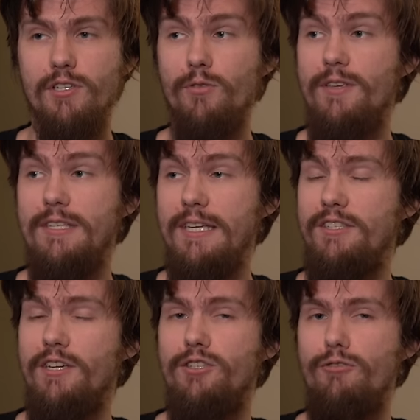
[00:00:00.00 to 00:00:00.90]
So this
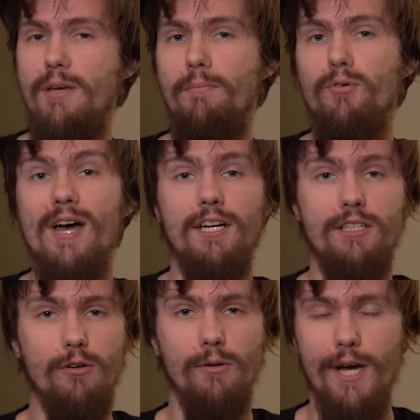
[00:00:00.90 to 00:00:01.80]
leads us to the
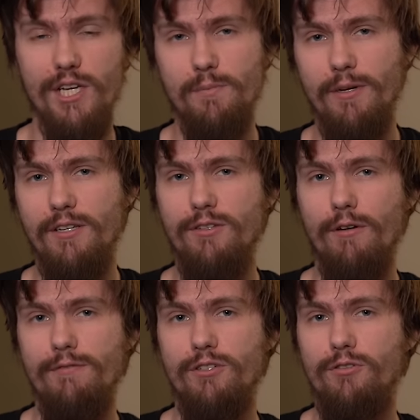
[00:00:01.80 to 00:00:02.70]
practical aspects
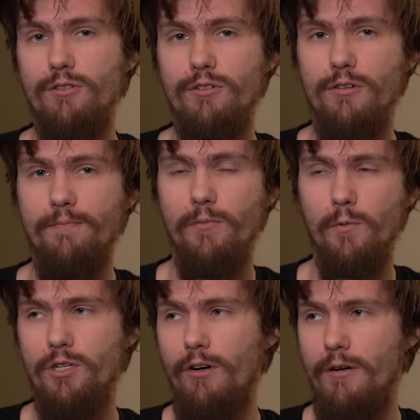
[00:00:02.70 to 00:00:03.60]
of this tradition,
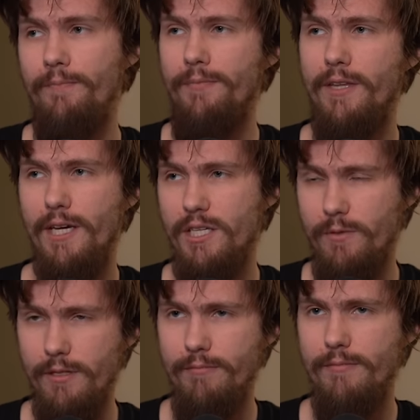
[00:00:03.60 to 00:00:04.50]
which are, as
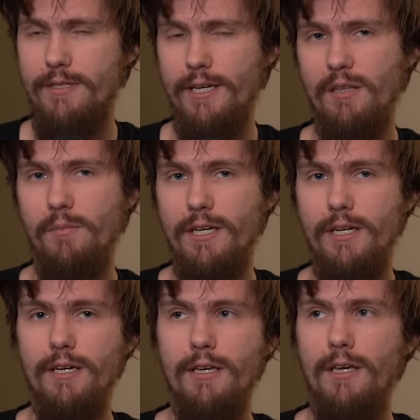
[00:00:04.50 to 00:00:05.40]
we said in the
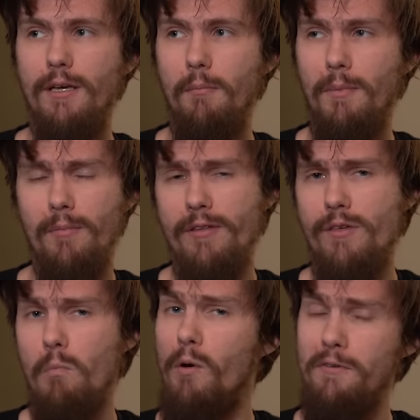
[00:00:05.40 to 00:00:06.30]
beginning, maybe
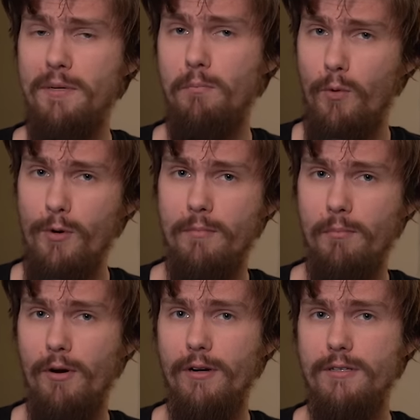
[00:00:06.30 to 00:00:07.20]
the most important
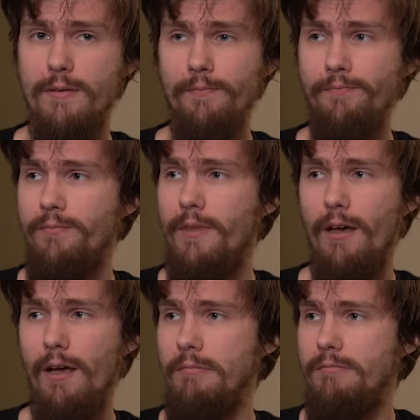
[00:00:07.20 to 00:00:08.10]
part.
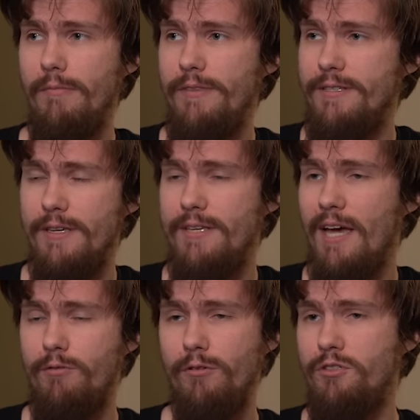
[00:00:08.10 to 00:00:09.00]
This is,
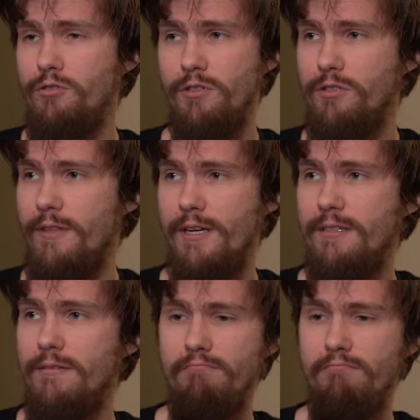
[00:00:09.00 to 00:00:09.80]
after all, a tradition that is